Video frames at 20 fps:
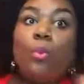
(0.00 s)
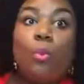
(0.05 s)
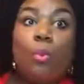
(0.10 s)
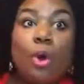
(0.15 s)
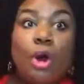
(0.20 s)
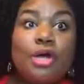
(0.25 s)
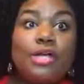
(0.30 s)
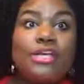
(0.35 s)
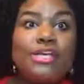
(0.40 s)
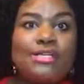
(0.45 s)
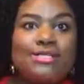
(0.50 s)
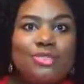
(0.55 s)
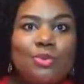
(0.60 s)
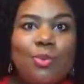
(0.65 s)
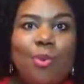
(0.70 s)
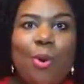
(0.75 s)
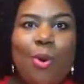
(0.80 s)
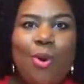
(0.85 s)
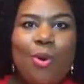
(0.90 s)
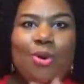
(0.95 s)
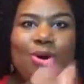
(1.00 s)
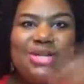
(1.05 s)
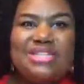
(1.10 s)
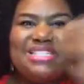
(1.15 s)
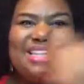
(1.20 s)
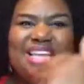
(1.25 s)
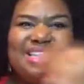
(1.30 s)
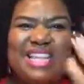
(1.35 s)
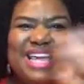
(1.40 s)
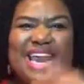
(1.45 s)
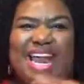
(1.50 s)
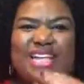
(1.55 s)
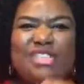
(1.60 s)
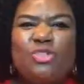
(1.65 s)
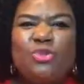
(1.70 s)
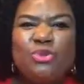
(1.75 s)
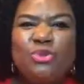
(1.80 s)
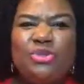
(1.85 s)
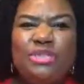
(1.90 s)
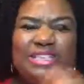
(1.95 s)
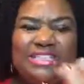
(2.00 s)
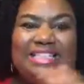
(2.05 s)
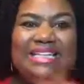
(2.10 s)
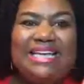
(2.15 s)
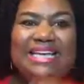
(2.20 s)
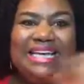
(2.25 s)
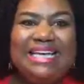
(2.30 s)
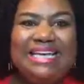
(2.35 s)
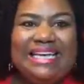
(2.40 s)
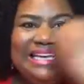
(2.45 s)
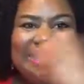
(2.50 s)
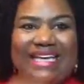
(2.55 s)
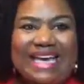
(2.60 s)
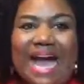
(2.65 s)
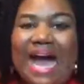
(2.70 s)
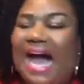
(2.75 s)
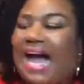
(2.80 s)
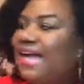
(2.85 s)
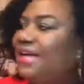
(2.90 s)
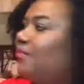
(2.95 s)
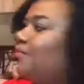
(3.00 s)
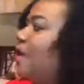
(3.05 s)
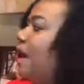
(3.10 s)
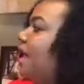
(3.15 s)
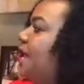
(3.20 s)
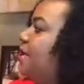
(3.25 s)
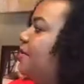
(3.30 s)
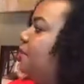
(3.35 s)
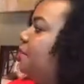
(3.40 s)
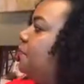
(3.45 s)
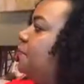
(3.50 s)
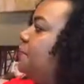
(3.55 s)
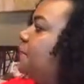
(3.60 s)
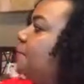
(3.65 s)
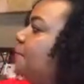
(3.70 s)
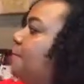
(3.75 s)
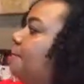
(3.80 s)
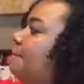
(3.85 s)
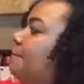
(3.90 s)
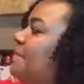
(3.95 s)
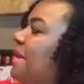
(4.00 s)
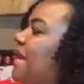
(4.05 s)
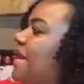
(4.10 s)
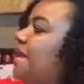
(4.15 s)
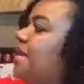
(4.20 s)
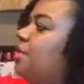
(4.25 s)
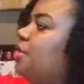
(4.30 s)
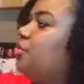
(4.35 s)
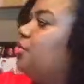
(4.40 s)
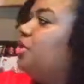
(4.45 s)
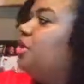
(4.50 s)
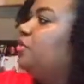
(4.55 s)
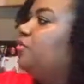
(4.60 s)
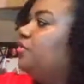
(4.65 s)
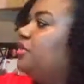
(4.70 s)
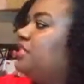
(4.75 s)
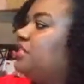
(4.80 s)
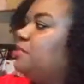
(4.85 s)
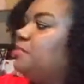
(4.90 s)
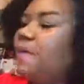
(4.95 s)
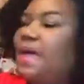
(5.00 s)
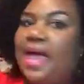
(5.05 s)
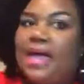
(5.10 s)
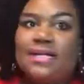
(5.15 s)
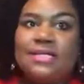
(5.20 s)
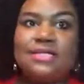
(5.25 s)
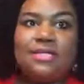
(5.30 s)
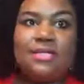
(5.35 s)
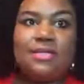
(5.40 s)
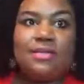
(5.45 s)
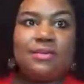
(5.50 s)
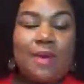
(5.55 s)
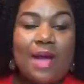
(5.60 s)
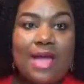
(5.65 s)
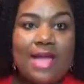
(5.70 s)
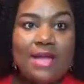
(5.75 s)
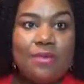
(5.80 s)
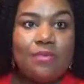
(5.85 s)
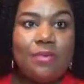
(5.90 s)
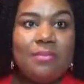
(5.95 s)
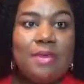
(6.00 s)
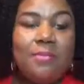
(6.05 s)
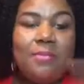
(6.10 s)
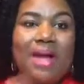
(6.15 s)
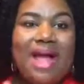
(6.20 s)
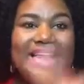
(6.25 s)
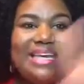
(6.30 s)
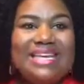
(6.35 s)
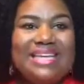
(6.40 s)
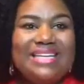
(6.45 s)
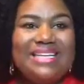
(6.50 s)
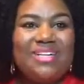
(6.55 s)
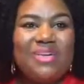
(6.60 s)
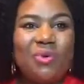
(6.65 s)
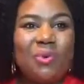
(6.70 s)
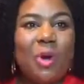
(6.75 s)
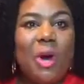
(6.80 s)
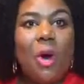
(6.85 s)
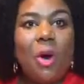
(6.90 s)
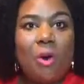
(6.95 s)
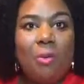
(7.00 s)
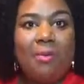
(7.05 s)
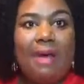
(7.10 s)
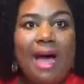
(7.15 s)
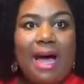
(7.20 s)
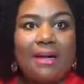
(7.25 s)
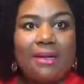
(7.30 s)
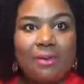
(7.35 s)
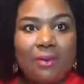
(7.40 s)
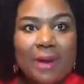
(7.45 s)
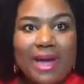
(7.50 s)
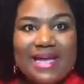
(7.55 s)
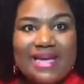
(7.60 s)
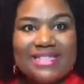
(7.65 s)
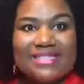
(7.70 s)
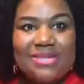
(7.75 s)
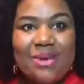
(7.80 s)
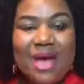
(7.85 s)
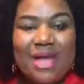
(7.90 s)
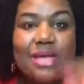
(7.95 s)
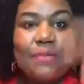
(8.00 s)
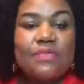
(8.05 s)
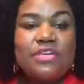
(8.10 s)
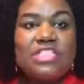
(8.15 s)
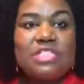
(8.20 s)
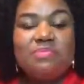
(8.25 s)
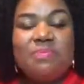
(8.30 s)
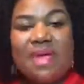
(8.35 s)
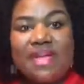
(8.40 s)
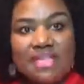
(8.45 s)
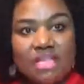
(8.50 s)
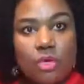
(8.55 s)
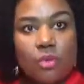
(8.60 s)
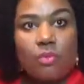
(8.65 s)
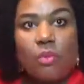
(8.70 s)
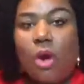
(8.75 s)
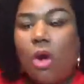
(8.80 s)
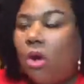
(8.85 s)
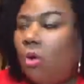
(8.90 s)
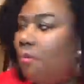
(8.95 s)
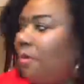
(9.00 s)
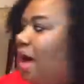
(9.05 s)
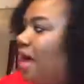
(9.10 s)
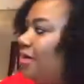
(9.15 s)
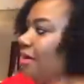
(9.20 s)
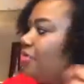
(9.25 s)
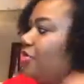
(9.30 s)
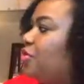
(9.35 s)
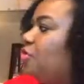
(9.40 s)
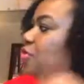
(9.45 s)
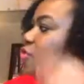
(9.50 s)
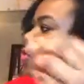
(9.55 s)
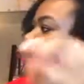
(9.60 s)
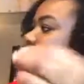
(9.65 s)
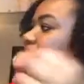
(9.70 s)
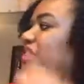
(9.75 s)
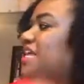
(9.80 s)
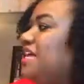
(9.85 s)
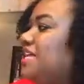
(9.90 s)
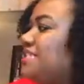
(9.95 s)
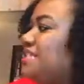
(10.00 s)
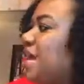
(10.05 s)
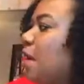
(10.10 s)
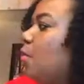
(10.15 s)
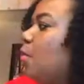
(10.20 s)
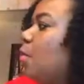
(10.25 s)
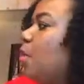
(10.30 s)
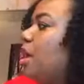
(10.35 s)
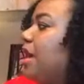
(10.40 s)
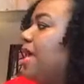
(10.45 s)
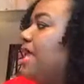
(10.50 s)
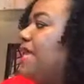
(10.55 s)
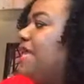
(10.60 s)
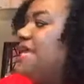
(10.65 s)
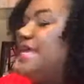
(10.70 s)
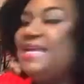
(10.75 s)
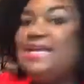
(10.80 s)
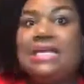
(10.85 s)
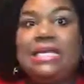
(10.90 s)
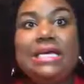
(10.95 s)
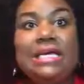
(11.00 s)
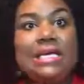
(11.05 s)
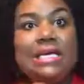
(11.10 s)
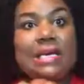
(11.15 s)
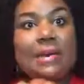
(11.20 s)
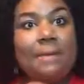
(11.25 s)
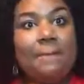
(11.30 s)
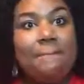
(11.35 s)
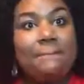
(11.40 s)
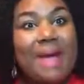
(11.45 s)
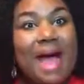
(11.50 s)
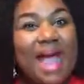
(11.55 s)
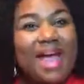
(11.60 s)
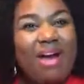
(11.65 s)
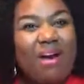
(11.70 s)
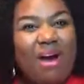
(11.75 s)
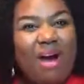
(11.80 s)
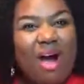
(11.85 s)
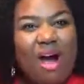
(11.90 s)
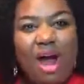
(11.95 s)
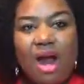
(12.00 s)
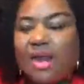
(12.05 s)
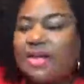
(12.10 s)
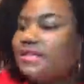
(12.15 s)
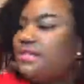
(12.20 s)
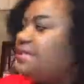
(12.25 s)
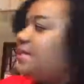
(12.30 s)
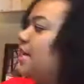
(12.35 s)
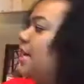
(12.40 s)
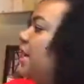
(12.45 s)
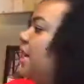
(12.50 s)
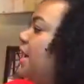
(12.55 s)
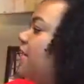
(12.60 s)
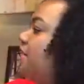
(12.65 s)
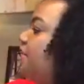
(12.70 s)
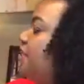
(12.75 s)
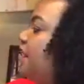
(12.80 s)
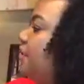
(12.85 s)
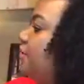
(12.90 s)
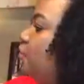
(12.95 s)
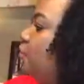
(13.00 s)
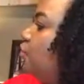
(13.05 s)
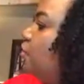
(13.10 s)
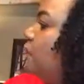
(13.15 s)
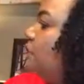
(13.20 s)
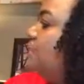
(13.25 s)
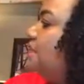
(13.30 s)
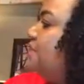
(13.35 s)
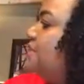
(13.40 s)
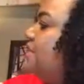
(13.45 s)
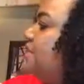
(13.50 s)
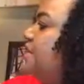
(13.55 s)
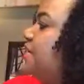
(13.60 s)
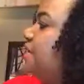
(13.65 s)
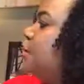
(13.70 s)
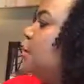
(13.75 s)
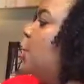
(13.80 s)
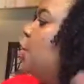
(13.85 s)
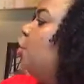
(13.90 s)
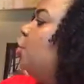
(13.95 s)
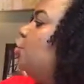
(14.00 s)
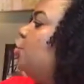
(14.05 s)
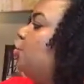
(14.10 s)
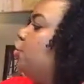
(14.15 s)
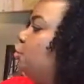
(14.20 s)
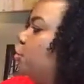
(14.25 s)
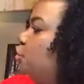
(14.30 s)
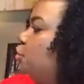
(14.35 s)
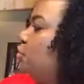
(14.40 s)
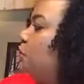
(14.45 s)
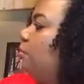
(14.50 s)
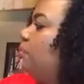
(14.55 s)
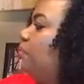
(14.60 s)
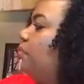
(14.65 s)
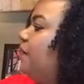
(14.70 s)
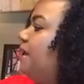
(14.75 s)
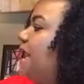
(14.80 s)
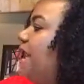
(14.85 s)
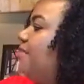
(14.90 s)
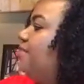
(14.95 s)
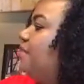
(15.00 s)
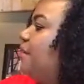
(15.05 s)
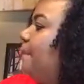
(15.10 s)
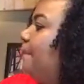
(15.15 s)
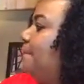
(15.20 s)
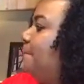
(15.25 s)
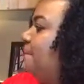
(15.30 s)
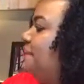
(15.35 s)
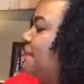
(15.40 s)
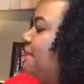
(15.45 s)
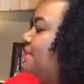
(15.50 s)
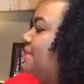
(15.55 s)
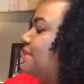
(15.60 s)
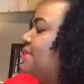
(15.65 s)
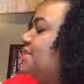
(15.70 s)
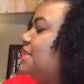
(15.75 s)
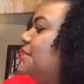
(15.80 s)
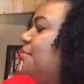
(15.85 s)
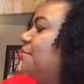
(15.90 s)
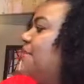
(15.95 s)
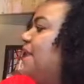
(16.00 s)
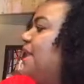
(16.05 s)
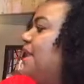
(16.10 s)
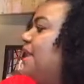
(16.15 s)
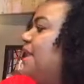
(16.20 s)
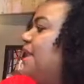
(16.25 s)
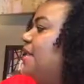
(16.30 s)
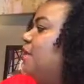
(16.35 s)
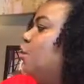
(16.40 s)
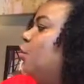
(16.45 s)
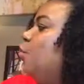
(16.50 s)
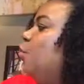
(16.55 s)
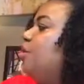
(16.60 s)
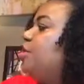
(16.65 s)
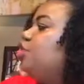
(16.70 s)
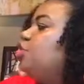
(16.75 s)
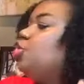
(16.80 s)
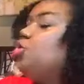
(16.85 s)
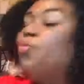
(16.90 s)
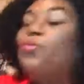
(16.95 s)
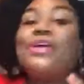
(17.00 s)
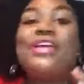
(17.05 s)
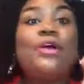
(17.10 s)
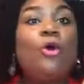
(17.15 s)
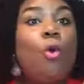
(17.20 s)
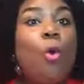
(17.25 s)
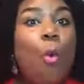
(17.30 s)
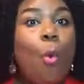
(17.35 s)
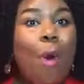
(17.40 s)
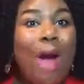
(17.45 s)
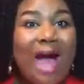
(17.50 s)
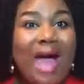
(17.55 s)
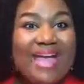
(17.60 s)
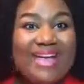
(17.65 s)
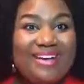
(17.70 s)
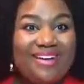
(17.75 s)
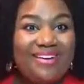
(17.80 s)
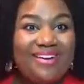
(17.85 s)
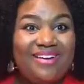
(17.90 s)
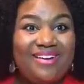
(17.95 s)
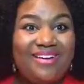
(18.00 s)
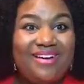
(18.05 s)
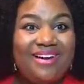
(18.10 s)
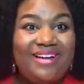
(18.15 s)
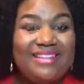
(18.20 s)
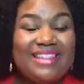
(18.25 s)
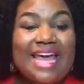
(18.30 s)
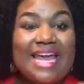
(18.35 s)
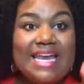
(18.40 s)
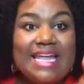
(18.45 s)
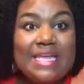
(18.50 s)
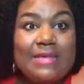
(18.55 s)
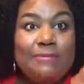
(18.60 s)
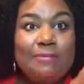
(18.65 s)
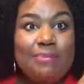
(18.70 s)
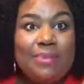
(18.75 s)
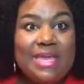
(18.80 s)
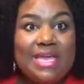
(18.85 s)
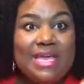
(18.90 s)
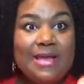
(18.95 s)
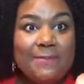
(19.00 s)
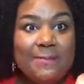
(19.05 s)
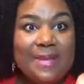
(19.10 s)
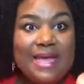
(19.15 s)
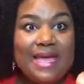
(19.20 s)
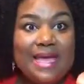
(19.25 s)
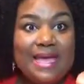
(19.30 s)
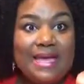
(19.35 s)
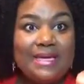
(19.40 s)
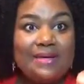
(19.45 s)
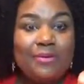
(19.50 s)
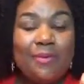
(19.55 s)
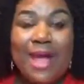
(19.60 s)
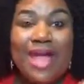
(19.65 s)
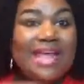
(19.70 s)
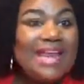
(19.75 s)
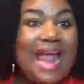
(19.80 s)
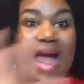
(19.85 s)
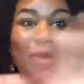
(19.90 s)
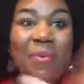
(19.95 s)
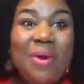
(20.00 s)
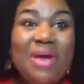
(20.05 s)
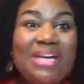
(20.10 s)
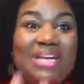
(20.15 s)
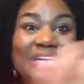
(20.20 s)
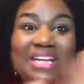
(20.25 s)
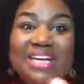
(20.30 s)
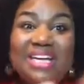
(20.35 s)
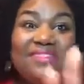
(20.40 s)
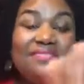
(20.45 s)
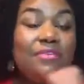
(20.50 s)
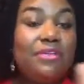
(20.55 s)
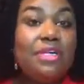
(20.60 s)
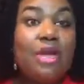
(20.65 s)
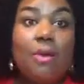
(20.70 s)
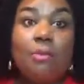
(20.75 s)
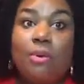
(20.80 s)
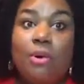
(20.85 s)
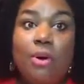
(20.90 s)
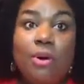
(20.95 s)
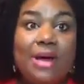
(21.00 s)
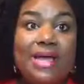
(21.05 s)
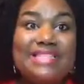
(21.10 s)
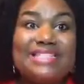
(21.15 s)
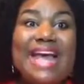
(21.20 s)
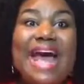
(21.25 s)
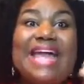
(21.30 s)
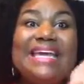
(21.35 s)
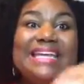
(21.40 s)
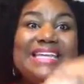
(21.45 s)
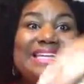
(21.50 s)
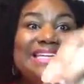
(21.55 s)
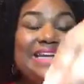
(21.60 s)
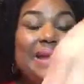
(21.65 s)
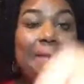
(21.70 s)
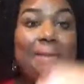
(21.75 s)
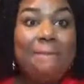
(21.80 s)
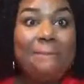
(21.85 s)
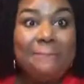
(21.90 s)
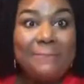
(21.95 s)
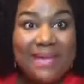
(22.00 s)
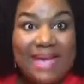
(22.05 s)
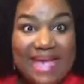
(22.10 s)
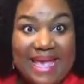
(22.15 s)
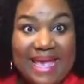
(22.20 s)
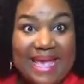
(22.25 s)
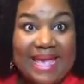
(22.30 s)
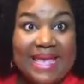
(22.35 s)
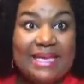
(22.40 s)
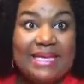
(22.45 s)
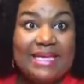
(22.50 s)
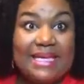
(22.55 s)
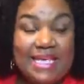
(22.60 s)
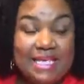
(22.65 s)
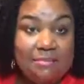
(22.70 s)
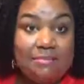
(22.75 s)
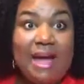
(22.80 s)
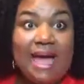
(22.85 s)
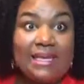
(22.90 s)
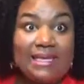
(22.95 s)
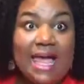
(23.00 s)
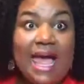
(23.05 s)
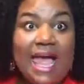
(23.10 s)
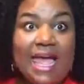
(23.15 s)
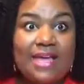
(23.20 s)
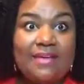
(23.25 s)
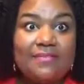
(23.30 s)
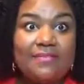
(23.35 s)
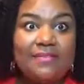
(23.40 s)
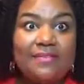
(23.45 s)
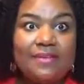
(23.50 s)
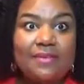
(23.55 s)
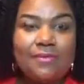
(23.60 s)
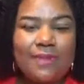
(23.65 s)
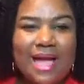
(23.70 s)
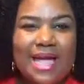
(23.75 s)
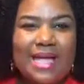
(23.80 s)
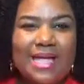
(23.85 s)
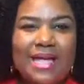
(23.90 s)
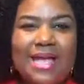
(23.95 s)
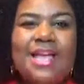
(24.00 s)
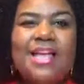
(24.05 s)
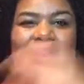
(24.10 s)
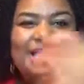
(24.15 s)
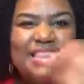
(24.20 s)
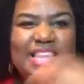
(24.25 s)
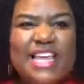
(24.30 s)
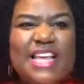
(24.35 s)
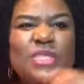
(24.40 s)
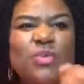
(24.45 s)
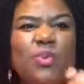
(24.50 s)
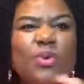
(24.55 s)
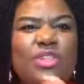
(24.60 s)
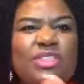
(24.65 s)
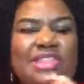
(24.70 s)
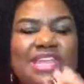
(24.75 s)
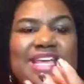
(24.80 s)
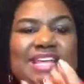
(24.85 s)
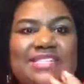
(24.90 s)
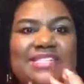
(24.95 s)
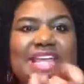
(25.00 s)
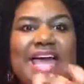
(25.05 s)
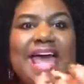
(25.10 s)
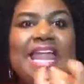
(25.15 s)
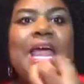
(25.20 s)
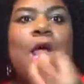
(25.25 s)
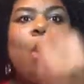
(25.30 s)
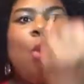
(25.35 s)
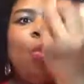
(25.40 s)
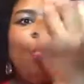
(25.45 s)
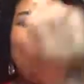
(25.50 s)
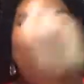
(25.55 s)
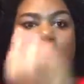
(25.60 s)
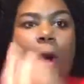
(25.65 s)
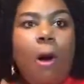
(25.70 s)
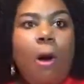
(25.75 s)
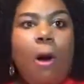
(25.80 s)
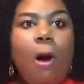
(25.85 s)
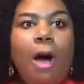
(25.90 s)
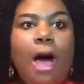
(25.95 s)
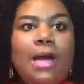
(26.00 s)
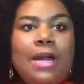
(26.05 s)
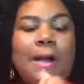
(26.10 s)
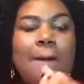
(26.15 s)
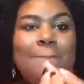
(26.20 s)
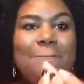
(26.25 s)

working towards and that I truly got, right? Man you can respect, right? Remember, I needed a role model, right? So I can respect a role model. Those were things that were in my heart. Found a quote that says, you will bring out the best in a man when you require that he be a man, right? I wasn't looking for no boys. I needed a man in my life, right? These were things that were on